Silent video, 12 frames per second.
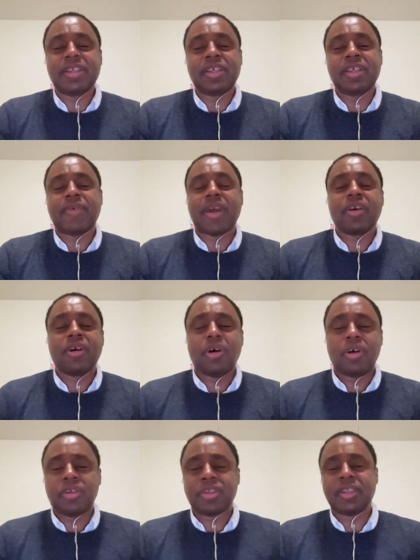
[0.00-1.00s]
these Van
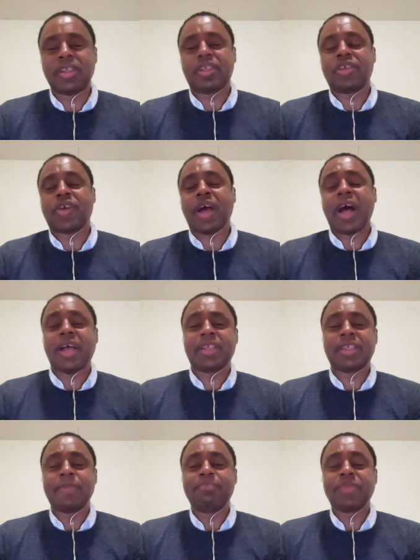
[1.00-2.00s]
Goghs, these Degas,